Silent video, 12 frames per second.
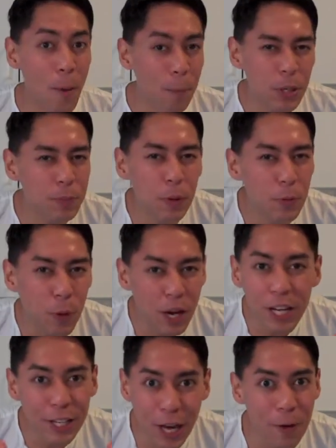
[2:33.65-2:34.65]
Must be very
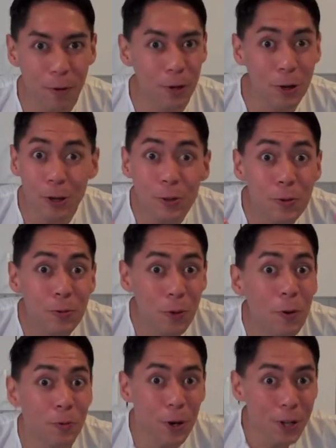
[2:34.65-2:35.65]
careful not to
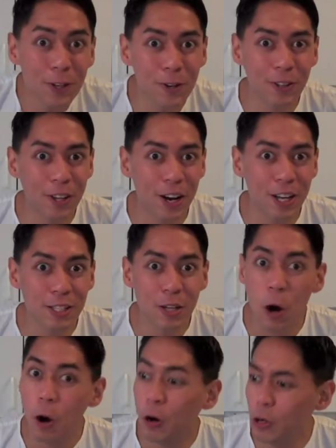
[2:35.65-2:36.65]
overcook the rice
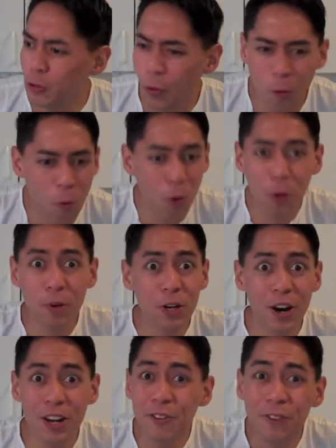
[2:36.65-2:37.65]
or else whole
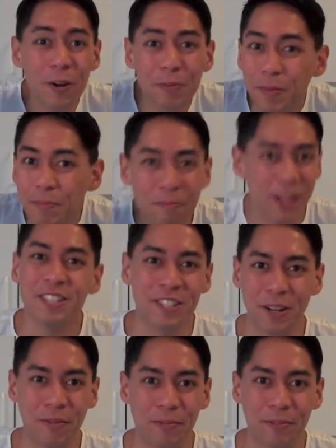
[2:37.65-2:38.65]
biryani will be messed up.